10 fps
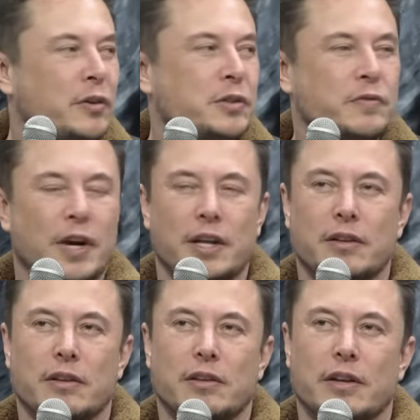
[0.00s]
used by
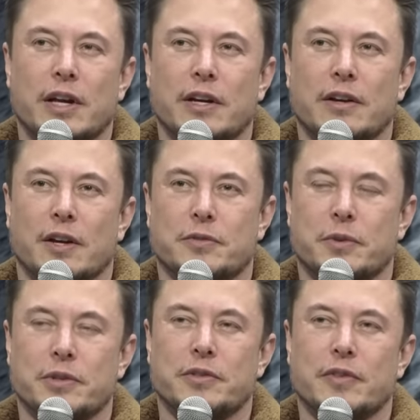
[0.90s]
the
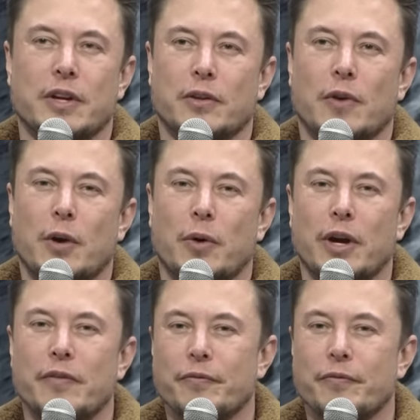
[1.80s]
customers in the right way.